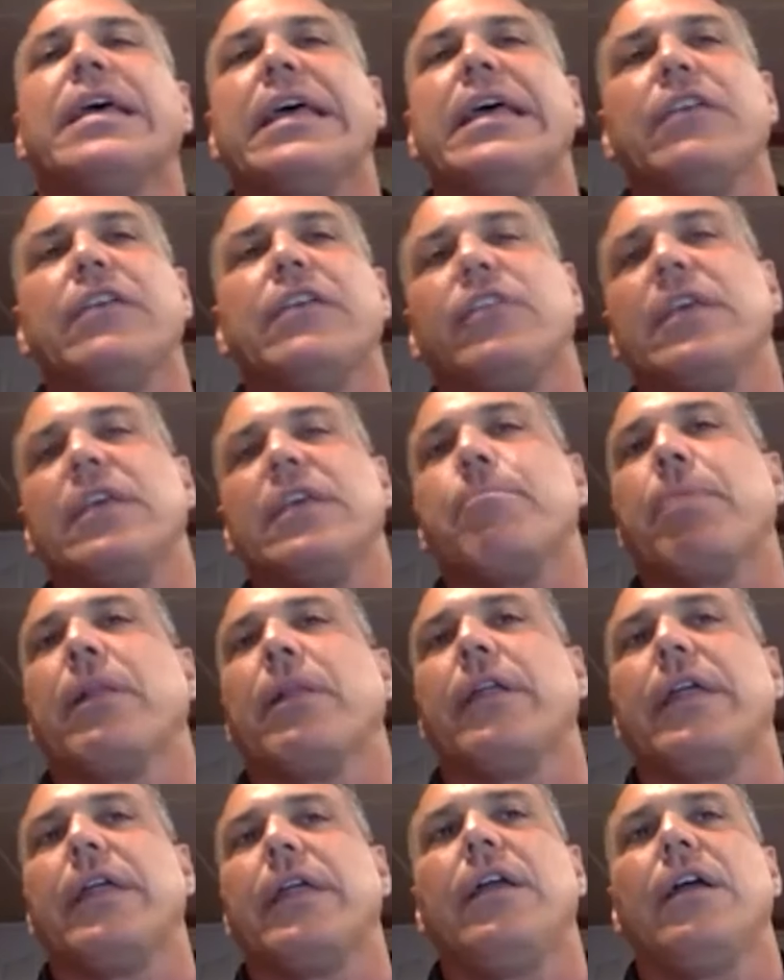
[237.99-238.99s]
is the
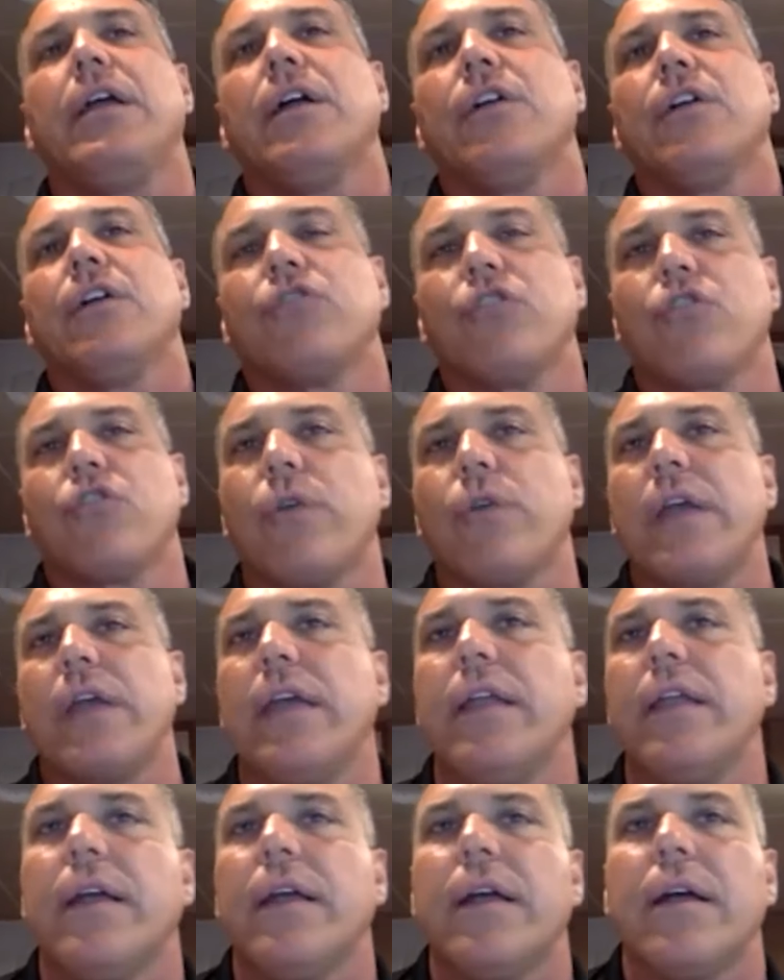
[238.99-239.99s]
ability to
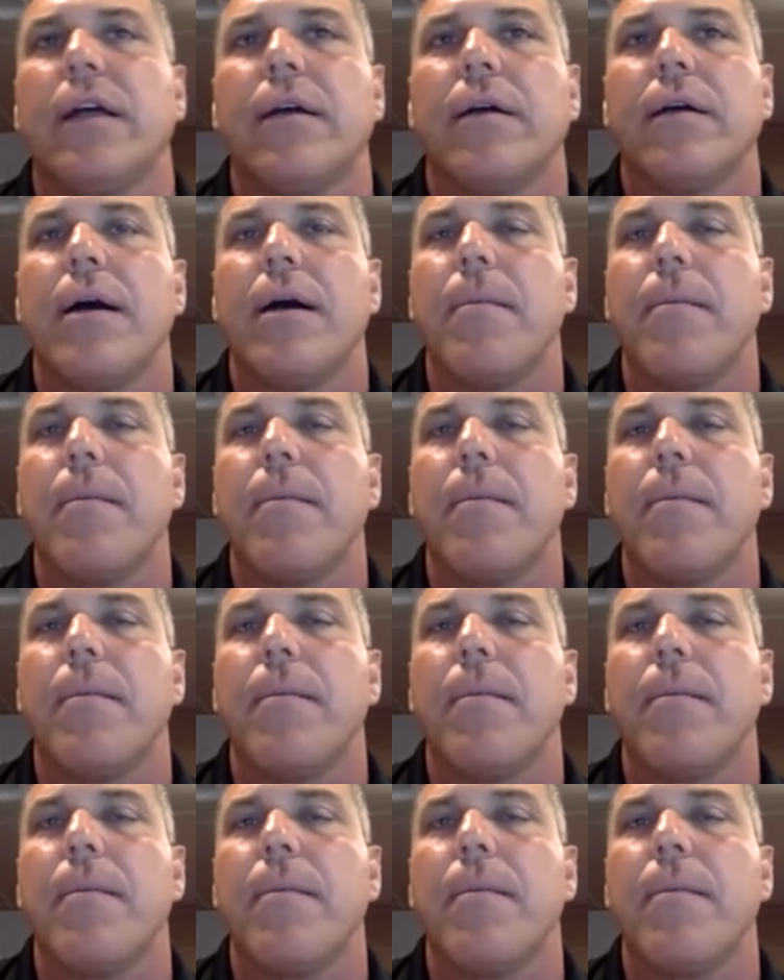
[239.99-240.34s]
create a